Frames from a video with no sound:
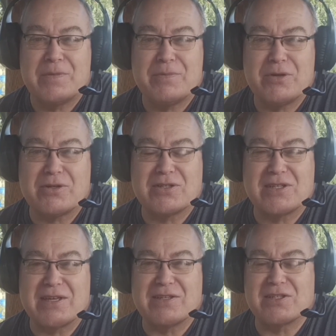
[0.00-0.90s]
I'm not going to
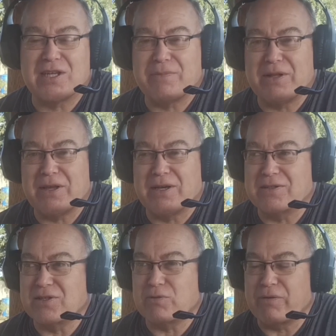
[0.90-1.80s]
say this is going to be the
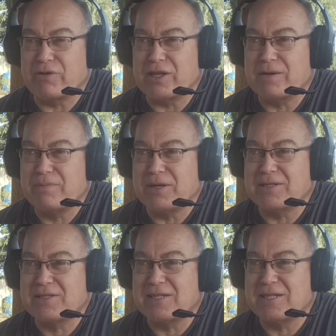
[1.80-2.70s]
answer to everything,
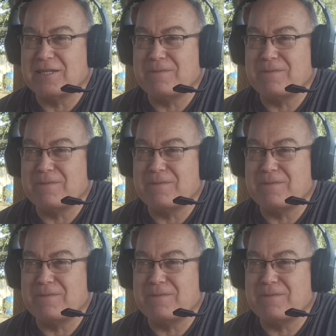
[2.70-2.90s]
but